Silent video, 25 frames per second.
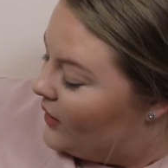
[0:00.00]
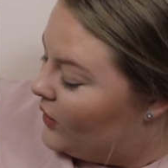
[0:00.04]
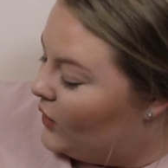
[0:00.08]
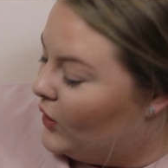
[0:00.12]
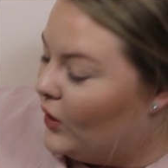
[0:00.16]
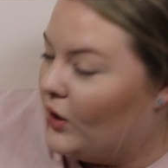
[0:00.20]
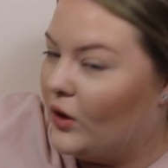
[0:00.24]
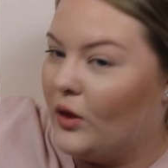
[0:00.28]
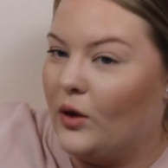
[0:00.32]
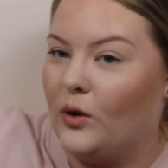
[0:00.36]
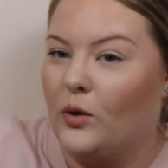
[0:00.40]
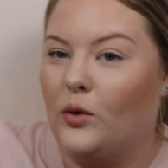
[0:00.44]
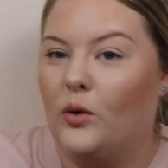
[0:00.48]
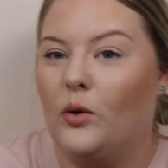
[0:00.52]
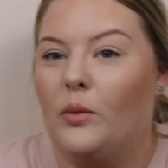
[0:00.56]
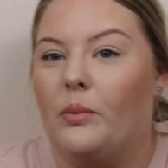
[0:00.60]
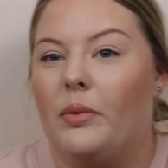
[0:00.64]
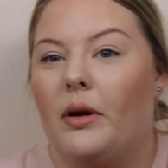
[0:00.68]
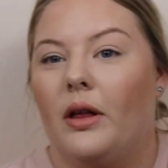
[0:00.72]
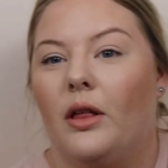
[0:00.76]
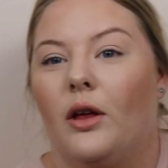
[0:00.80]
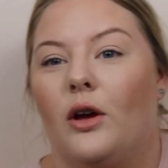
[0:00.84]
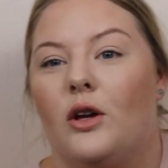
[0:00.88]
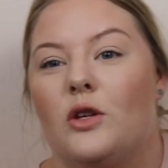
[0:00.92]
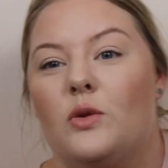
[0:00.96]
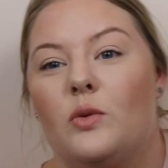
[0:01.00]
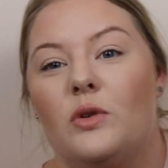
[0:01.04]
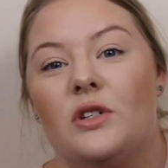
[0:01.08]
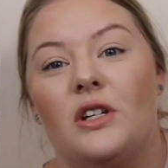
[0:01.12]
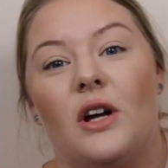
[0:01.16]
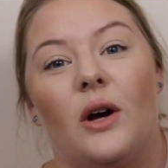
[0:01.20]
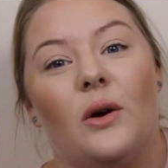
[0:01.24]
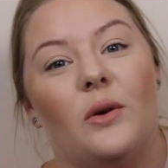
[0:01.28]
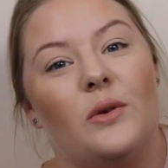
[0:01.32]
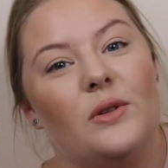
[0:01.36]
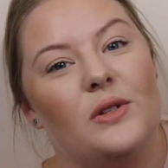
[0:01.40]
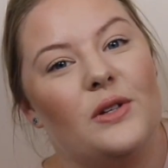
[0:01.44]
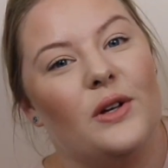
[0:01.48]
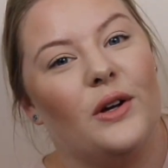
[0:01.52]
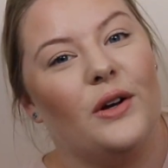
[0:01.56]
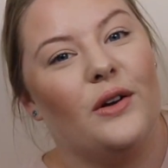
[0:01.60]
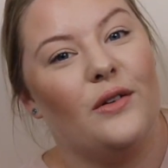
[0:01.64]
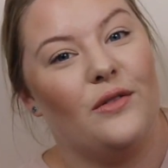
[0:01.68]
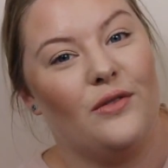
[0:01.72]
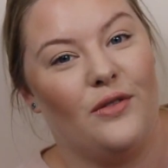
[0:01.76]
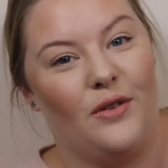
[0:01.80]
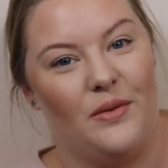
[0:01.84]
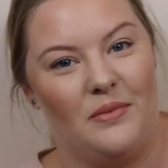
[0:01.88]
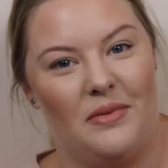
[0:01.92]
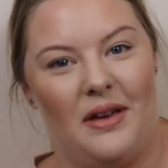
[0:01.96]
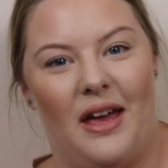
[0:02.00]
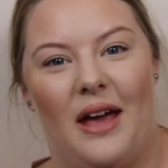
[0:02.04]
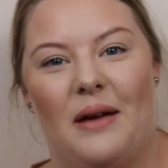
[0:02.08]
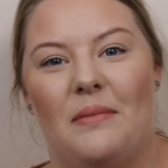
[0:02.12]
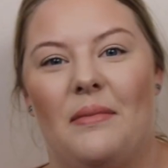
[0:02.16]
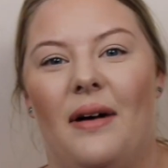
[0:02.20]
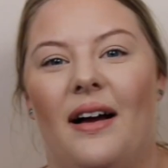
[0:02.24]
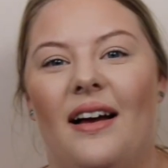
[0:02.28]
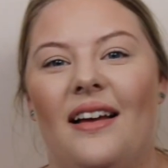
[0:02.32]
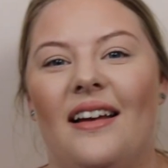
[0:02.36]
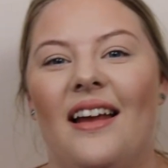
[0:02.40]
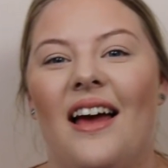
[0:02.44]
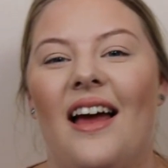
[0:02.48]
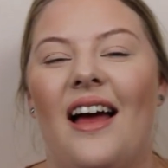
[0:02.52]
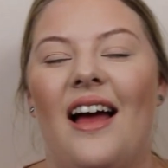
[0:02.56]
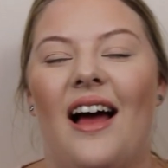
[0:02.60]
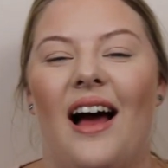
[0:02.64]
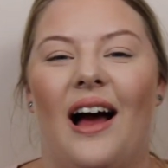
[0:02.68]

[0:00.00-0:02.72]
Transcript: cute little pillows, which are also from Kmart.